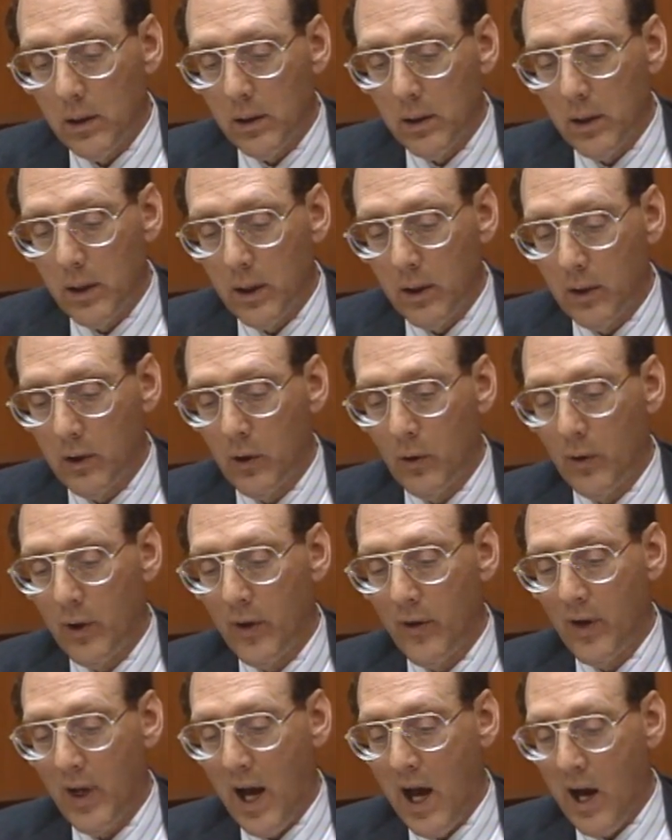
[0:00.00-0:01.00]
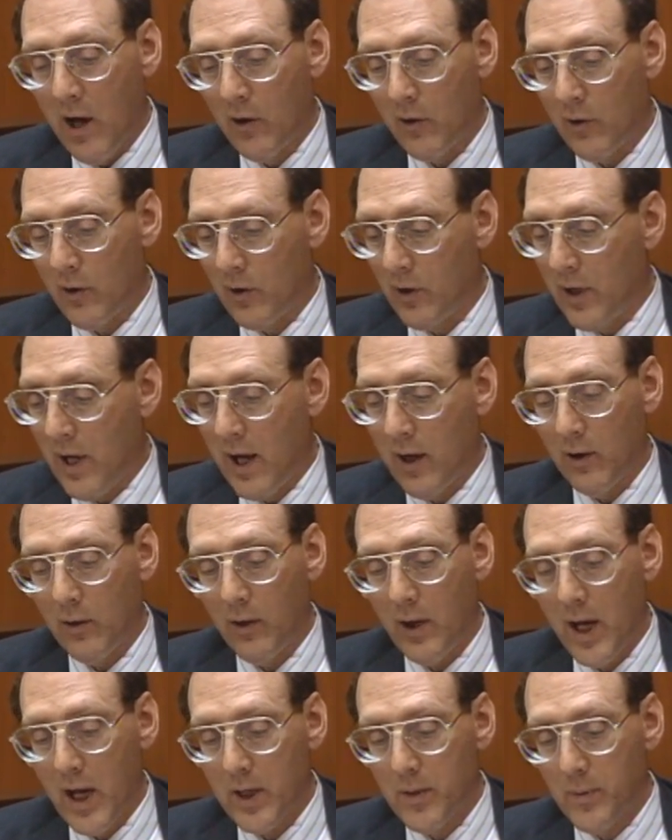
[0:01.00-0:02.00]
including the outer or lateral
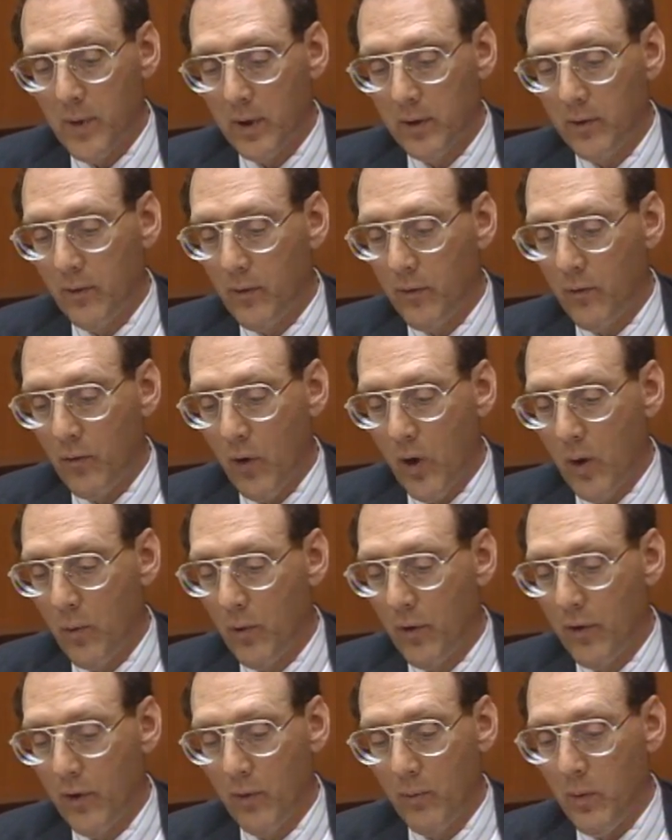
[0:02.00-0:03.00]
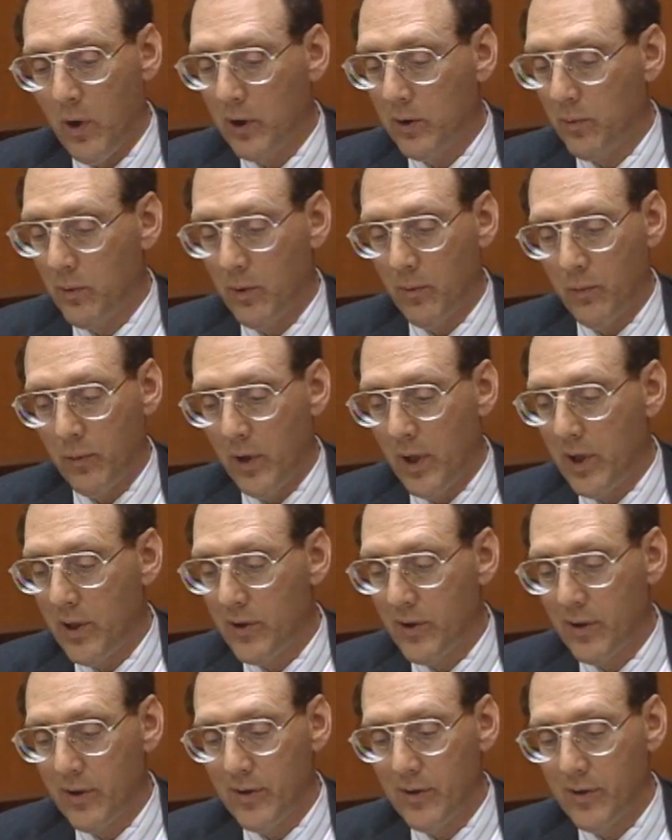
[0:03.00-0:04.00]
aspect of the forearm where there are multiple
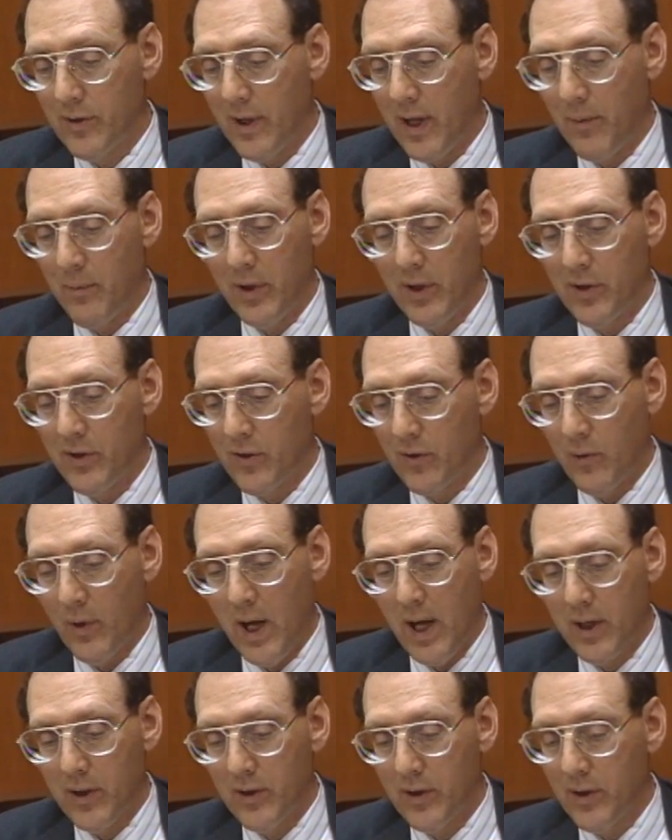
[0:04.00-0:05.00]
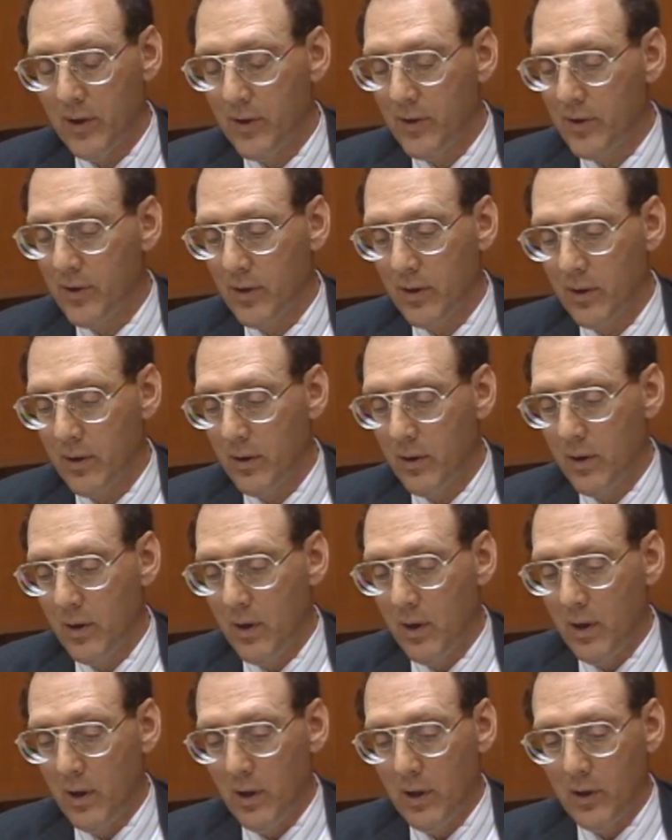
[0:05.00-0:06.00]
abrasions. That means scratches.
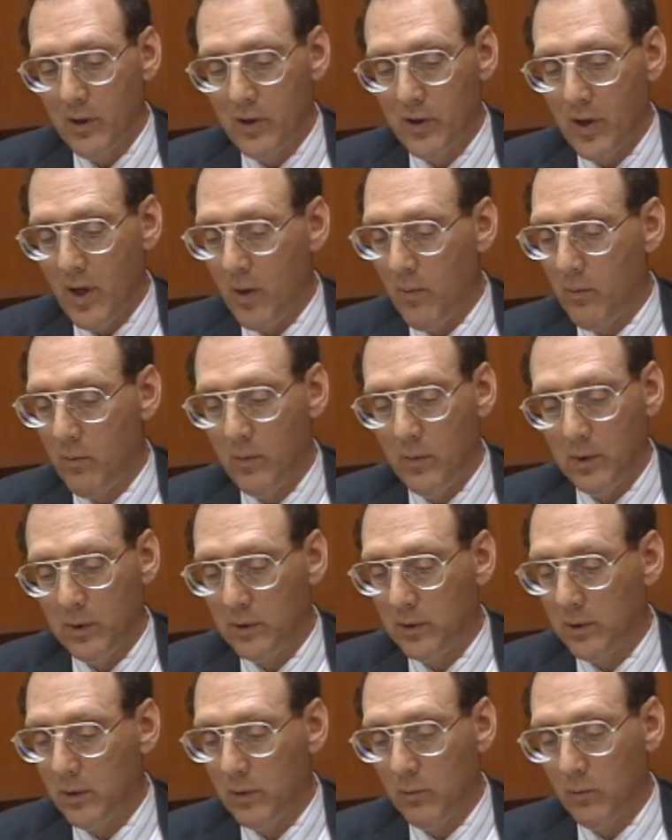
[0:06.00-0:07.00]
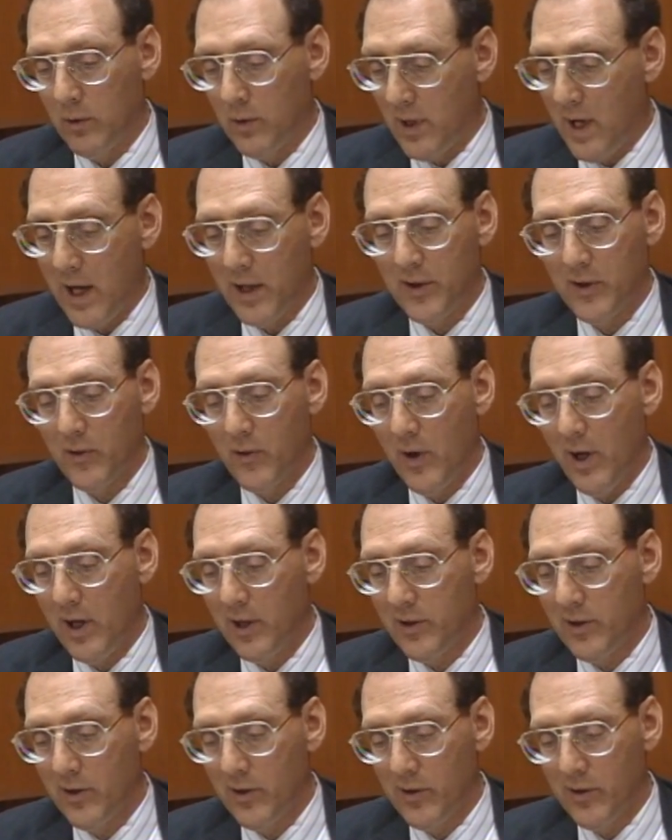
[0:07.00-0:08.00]
Some were not
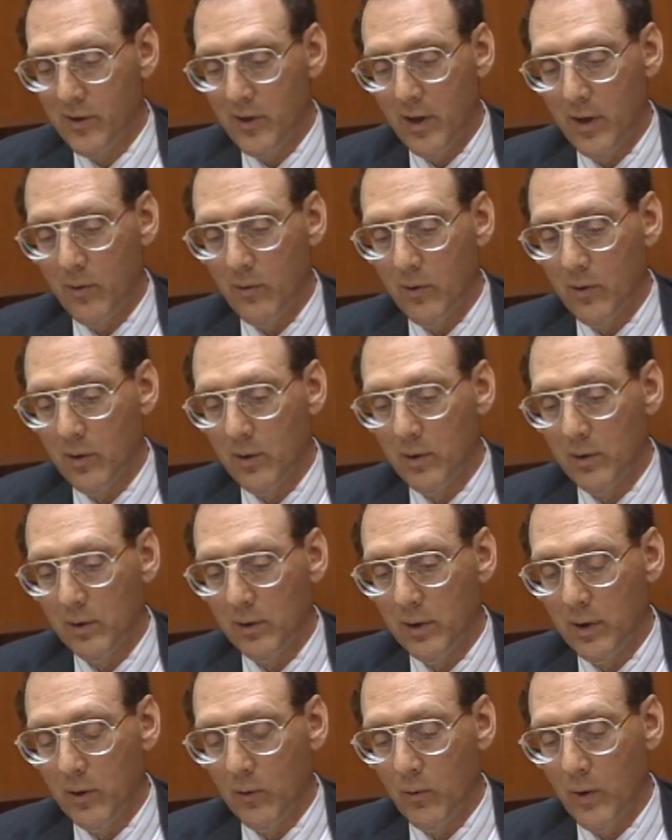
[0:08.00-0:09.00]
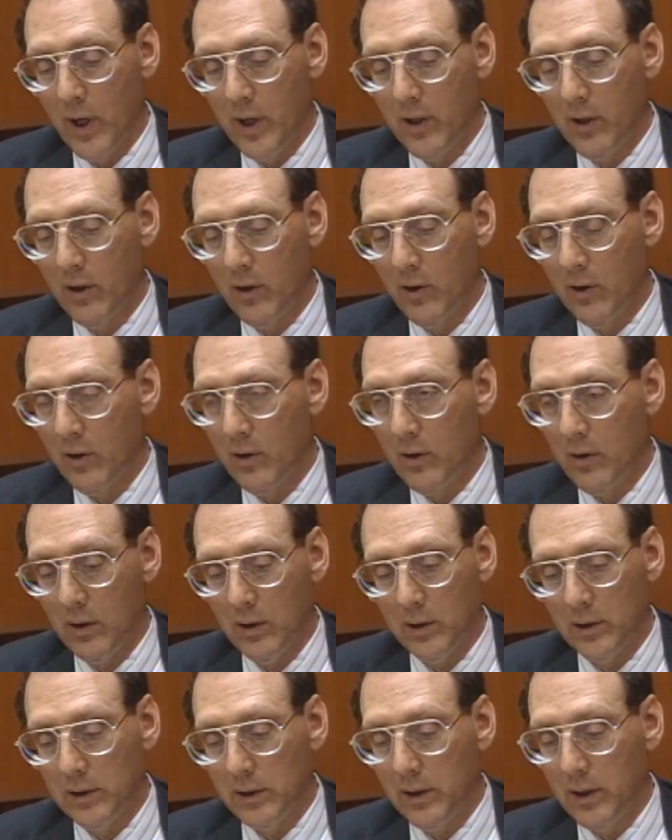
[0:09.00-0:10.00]
scratches. They were irregular
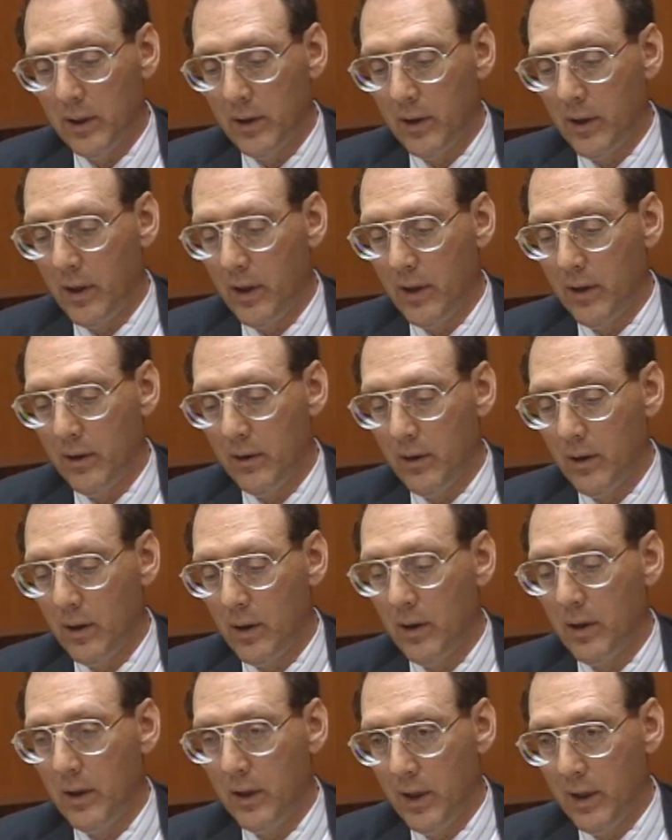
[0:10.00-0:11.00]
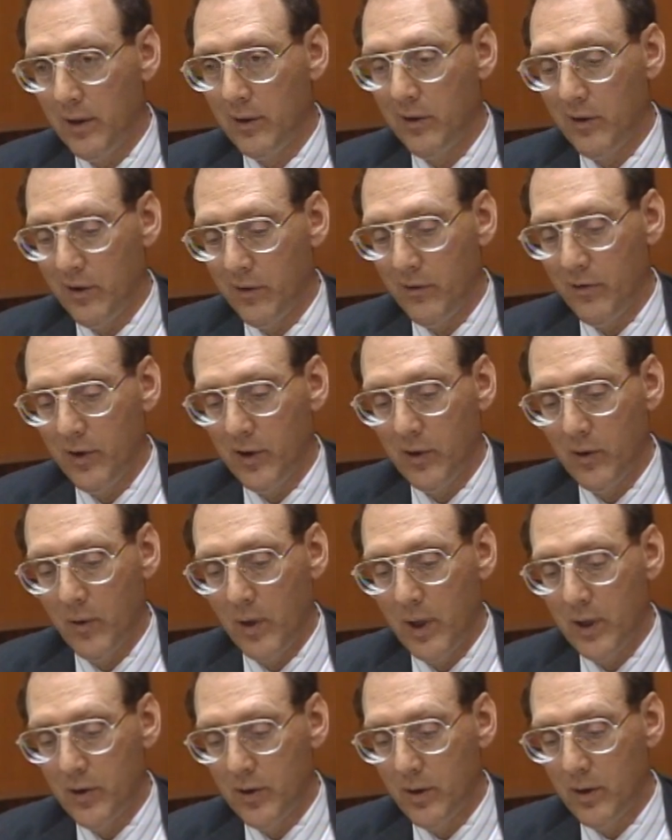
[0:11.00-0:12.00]
in
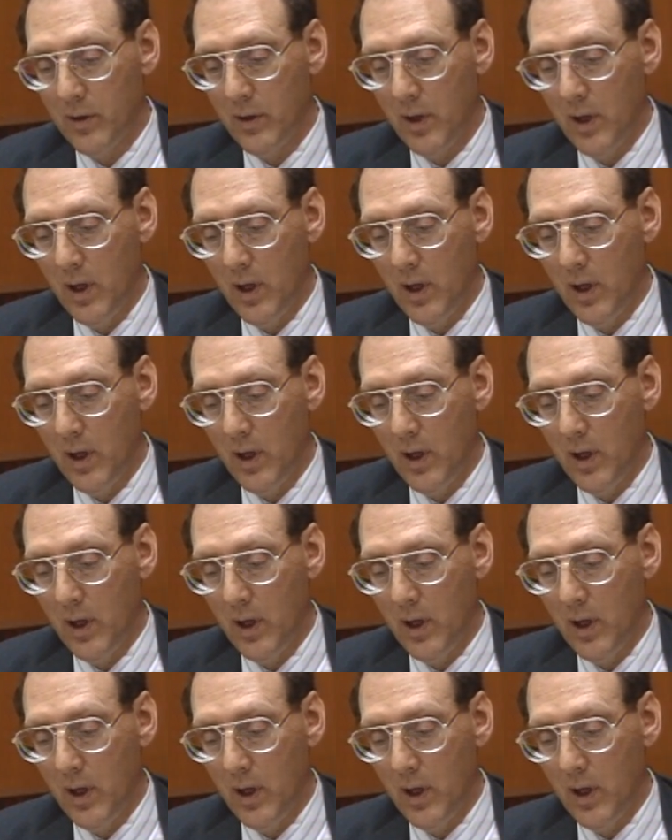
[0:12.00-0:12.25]
configuration.